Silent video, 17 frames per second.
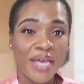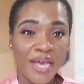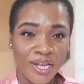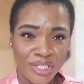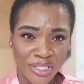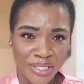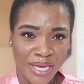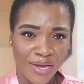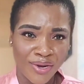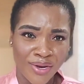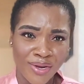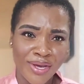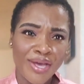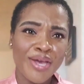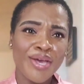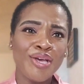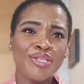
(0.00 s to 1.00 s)
educator.
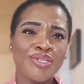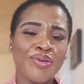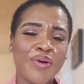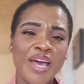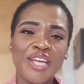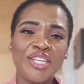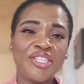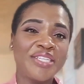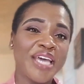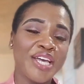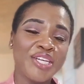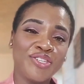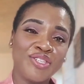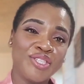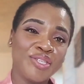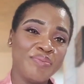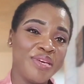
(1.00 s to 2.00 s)
So
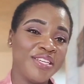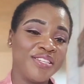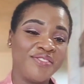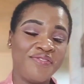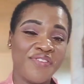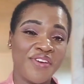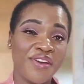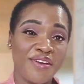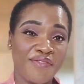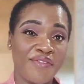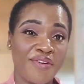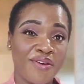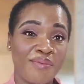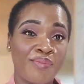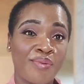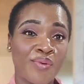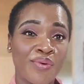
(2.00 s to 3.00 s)
education to me is very, very
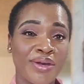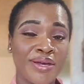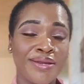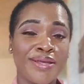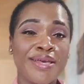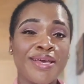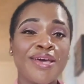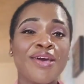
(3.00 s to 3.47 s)
important.